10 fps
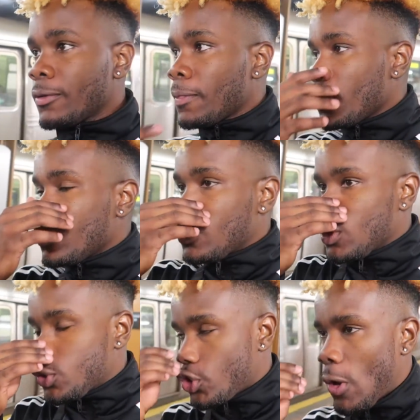
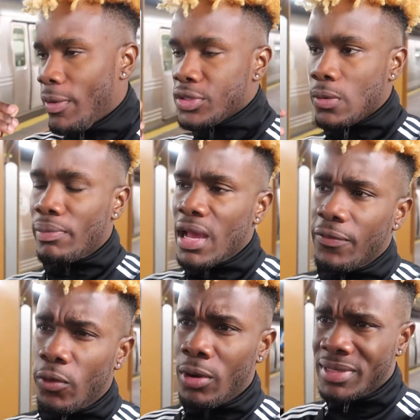to go up on some
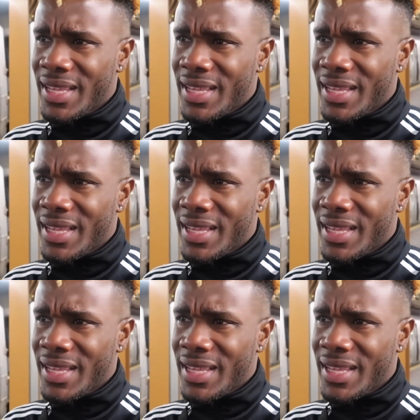platform